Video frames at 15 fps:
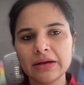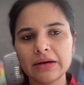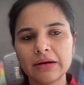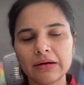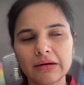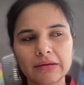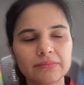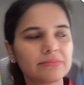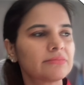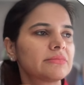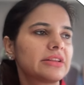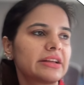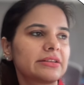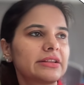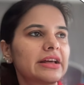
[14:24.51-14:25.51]

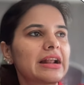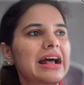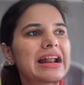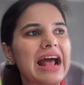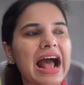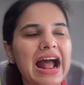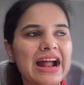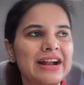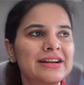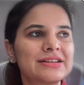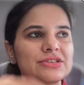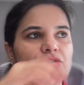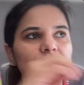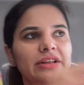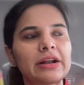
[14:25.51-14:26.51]
that there are
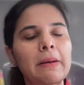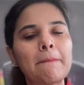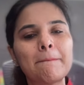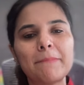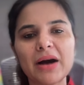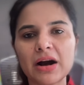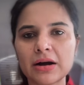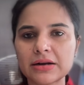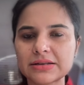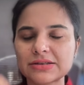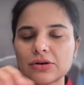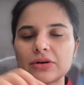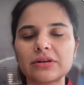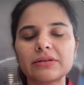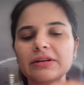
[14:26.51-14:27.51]
ants or there are bugs,
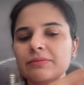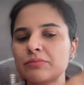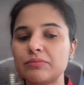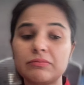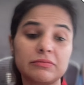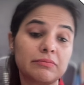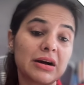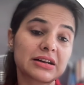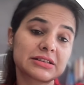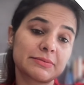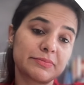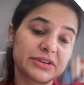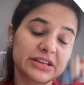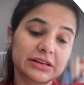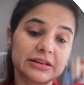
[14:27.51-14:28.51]
or bugs are
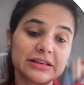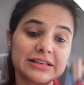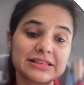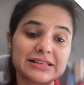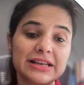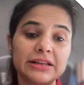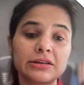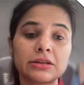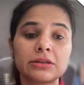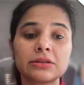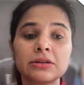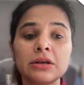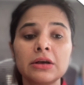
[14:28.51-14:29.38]
particularly seen in